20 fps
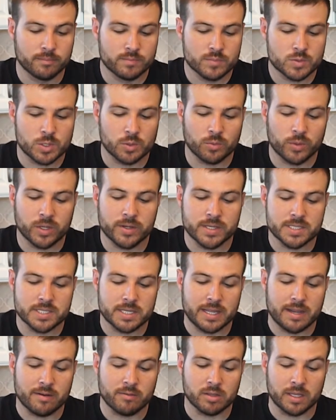So real easy
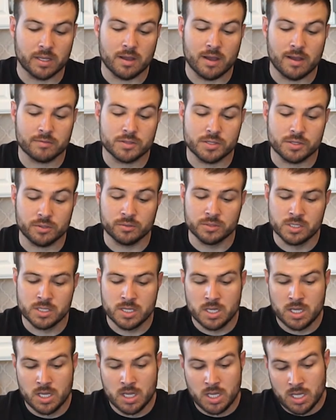to get everything off to.
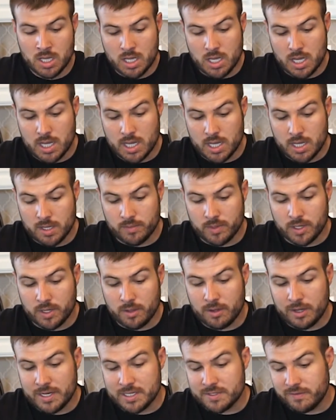
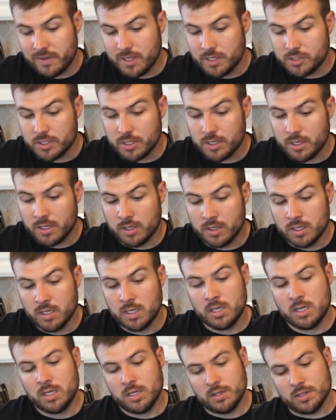Another nice feature,
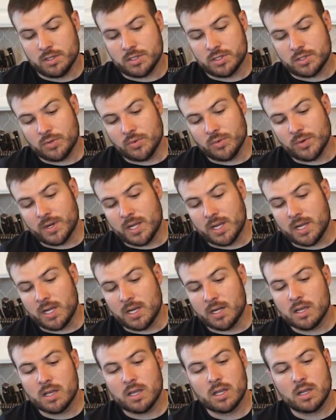the
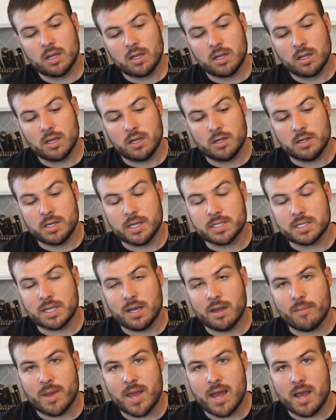screen does
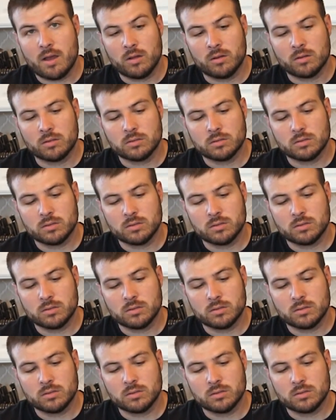come out.